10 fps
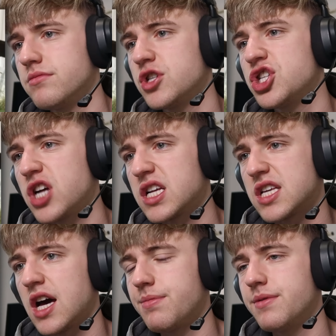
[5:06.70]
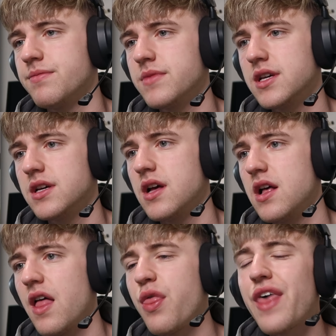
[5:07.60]
Shut up.
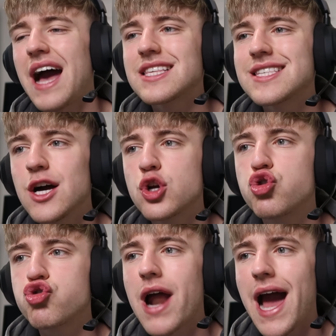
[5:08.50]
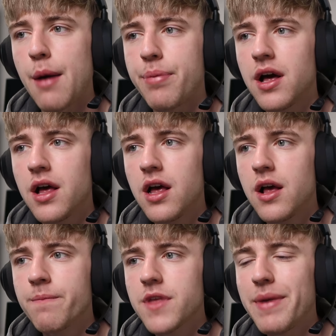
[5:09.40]
That's a crab.
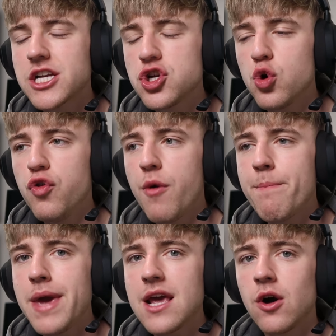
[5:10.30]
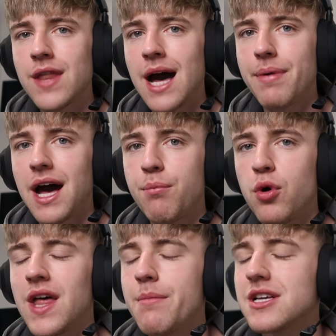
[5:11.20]
Imagine all the meat on that bad
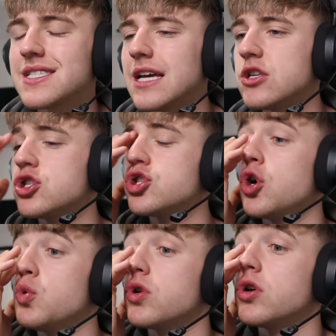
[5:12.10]
boy. That must taste so